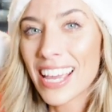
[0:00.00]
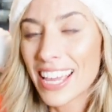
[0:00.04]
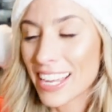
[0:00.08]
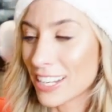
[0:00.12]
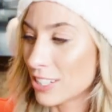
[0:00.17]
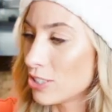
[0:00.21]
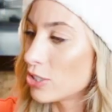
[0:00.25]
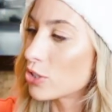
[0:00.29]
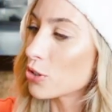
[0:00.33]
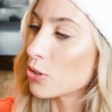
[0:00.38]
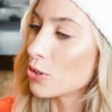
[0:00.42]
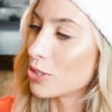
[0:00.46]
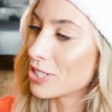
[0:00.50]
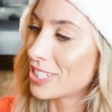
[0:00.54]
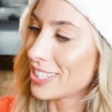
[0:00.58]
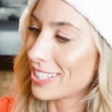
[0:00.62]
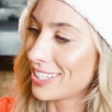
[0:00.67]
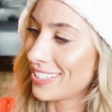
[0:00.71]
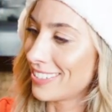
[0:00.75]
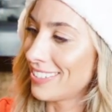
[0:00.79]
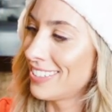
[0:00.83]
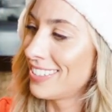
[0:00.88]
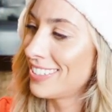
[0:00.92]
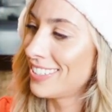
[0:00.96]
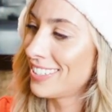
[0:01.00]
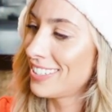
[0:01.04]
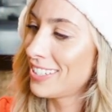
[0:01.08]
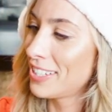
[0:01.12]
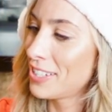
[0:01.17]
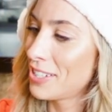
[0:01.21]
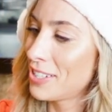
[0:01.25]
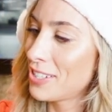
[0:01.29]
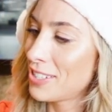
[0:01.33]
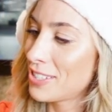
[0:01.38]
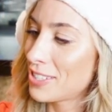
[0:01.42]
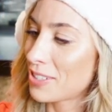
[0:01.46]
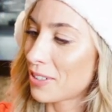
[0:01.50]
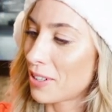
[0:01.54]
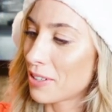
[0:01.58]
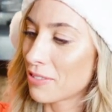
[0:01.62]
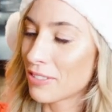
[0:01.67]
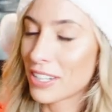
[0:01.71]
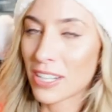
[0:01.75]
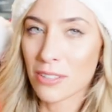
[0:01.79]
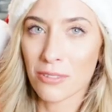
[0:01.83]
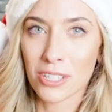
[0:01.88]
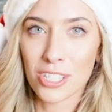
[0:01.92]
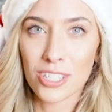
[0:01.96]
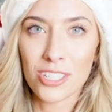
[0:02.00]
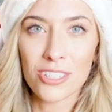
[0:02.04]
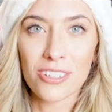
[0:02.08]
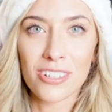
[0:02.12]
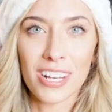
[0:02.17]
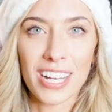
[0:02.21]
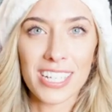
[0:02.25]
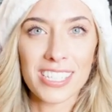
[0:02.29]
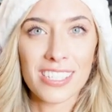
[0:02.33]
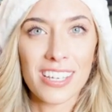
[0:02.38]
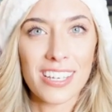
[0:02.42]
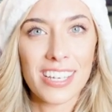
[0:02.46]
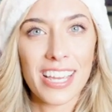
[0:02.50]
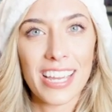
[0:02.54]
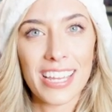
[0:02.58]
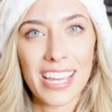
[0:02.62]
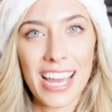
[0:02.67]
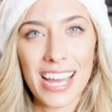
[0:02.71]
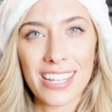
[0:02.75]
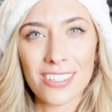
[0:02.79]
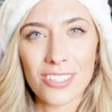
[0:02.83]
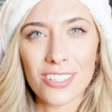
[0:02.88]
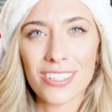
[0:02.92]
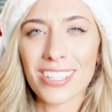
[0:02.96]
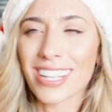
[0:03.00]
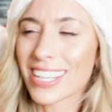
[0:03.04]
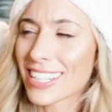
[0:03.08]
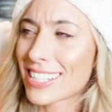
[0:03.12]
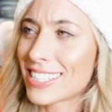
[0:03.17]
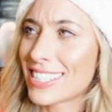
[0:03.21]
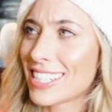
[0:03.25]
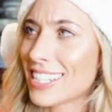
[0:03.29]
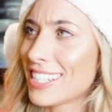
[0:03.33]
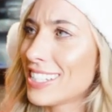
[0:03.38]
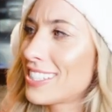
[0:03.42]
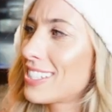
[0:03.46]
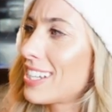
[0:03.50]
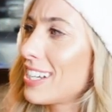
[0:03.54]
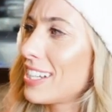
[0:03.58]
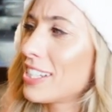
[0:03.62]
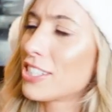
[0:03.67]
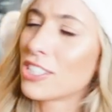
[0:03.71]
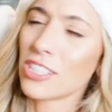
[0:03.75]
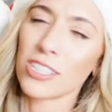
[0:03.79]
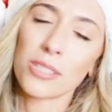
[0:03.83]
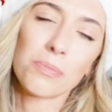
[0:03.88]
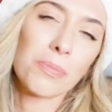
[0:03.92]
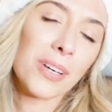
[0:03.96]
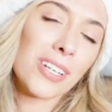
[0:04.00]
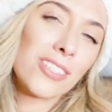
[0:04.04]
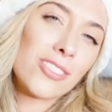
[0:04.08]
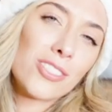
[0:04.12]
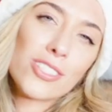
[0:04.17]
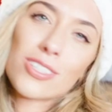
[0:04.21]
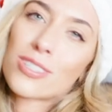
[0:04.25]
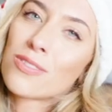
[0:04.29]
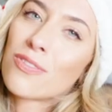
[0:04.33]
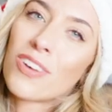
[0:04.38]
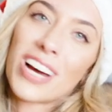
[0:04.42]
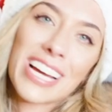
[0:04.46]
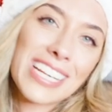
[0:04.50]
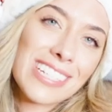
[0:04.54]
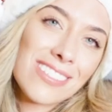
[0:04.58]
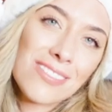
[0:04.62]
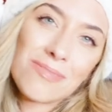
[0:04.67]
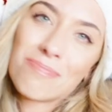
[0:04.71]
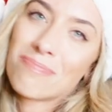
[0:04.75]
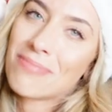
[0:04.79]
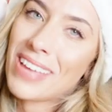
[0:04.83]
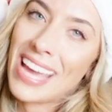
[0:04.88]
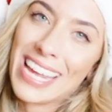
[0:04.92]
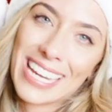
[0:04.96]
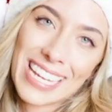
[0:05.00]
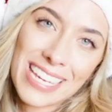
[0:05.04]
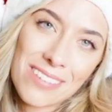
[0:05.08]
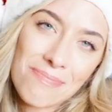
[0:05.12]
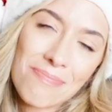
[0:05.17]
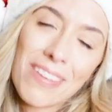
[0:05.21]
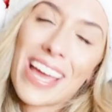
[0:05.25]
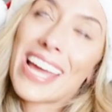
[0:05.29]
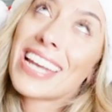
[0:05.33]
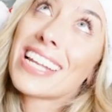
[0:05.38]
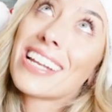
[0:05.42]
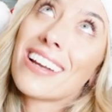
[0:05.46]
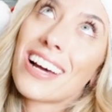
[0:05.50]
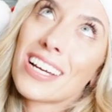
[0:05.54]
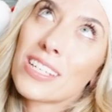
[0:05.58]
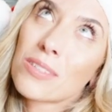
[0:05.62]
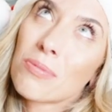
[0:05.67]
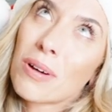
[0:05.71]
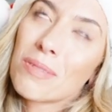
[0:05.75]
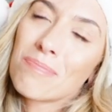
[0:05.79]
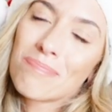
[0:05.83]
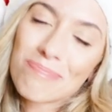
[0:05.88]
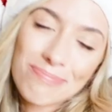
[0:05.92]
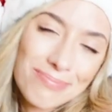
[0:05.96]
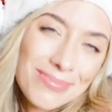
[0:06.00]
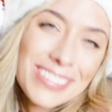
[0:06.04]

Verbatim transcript: in Jordan. So I really wish you guys could get your hands on it because it is delicious, but just find any, any nice one.